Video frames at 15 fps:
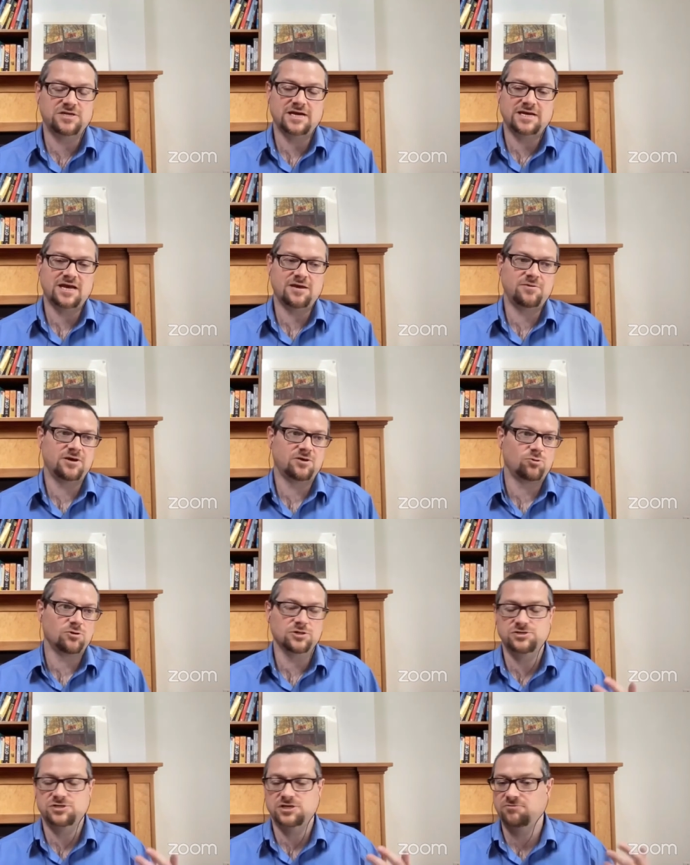the dynamic were
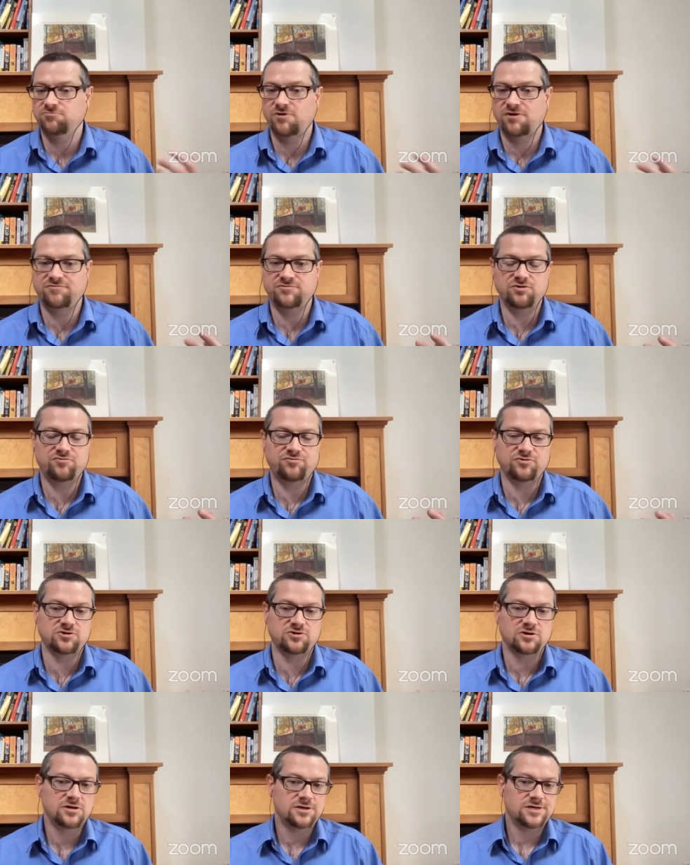losing revenue
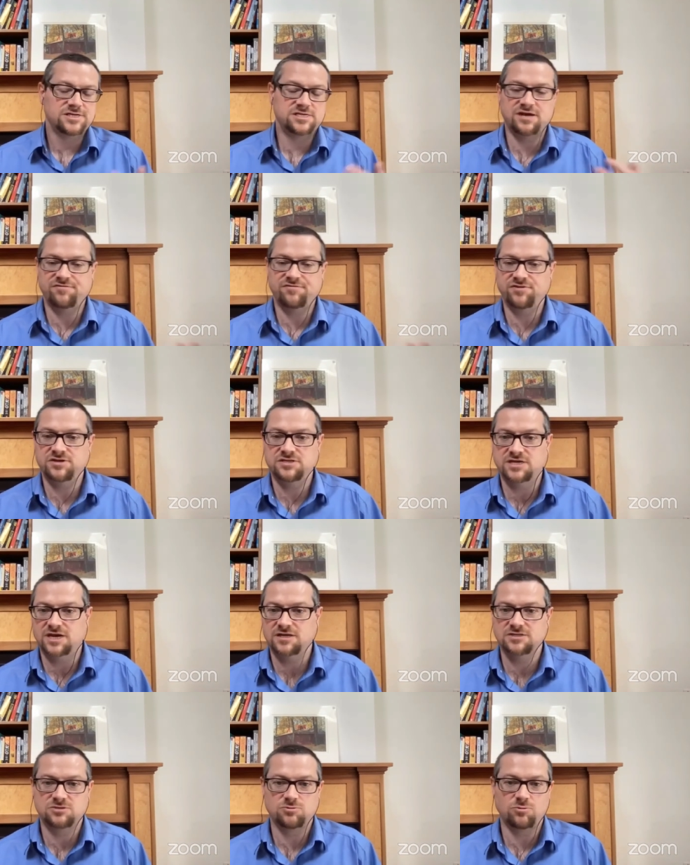for 7,
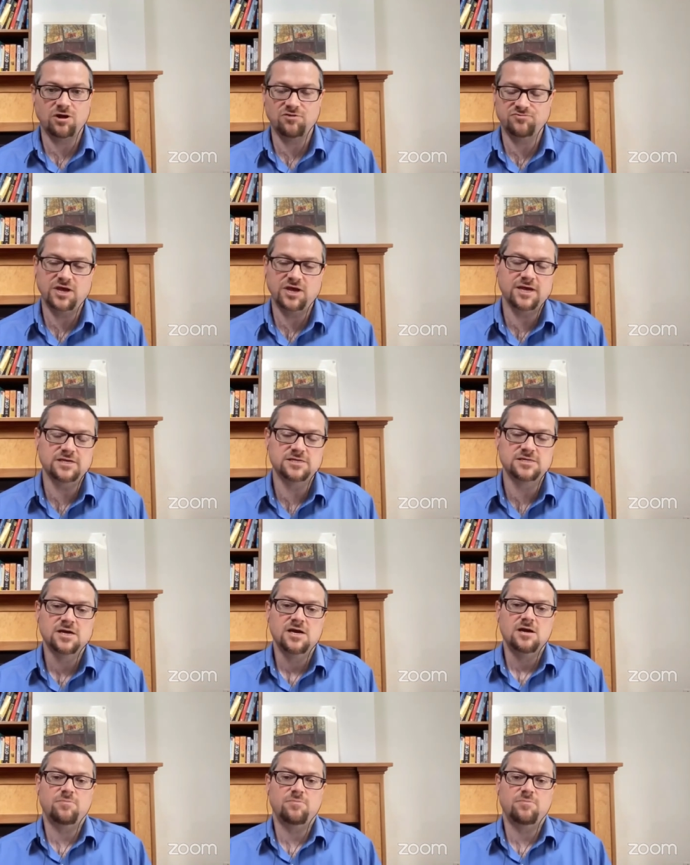10, 12 days